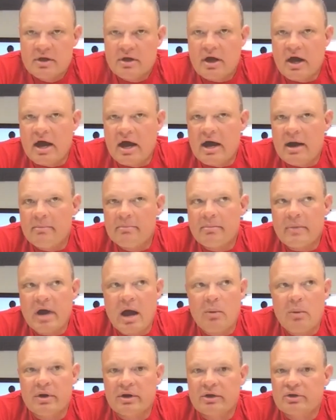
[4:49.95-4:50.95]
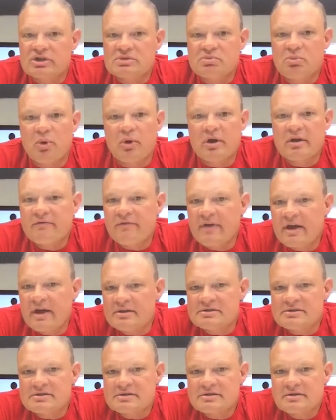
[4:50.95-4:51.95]
I want to go to sporting
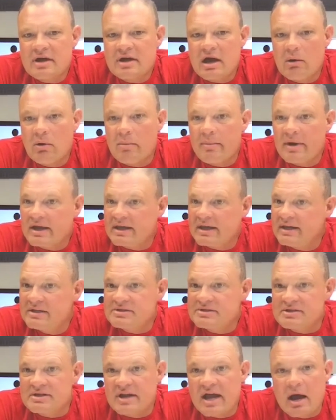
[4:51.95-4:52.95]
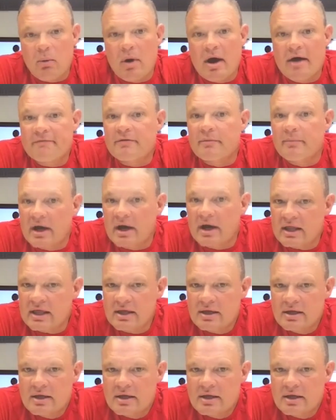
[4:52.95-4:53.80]
events. I want my kids to not want for money.